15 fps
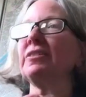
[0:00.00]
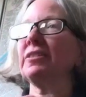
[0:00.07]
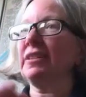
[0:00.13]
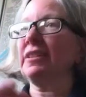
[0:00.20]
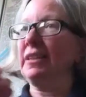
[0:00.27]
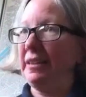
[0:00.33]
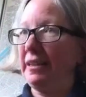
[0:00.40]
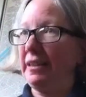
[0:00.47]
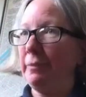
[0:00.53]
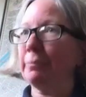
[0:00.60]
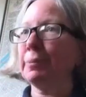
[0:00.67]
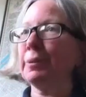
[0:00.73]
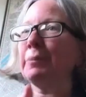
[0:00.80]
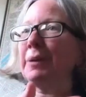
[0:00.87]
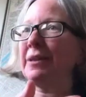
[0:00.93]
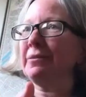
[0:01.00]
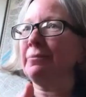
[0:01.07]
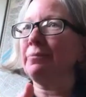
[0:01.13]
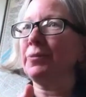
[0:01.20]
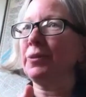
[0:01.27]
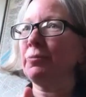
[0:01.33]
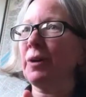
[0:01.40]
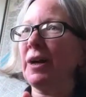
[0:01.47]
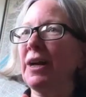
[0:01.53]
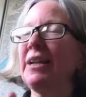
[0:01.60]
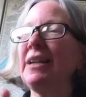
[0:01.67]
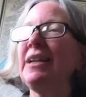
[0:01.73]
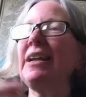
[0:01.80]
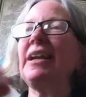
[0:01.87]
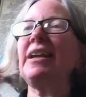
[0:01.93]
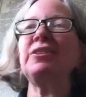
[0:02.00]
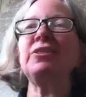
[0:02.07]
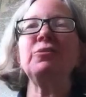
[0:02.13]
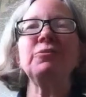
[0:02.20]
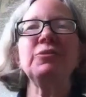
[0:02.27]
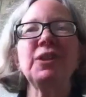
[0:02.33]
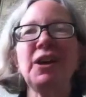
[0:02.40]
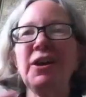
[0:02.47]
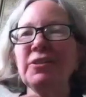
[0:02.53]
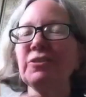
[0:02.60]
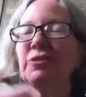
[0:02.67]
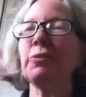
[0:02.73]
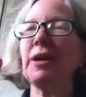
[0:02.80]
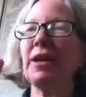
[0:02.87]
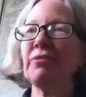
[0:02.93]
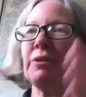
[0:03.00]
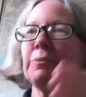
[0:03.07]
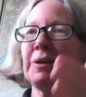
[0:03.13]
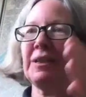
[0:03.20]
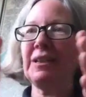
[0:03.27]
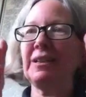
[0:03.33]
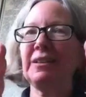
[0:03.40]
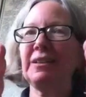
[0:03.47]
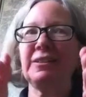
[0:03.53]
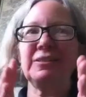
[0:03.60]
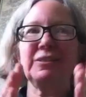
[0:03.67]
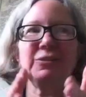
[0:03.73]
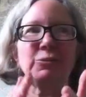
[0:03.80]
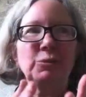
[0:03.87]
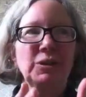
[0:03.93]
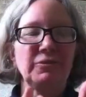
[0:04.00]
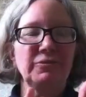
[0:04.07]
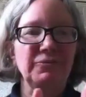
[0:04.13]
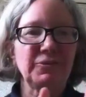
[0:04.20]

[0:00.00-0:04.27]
to implement, right? And you know, so everybody is sort of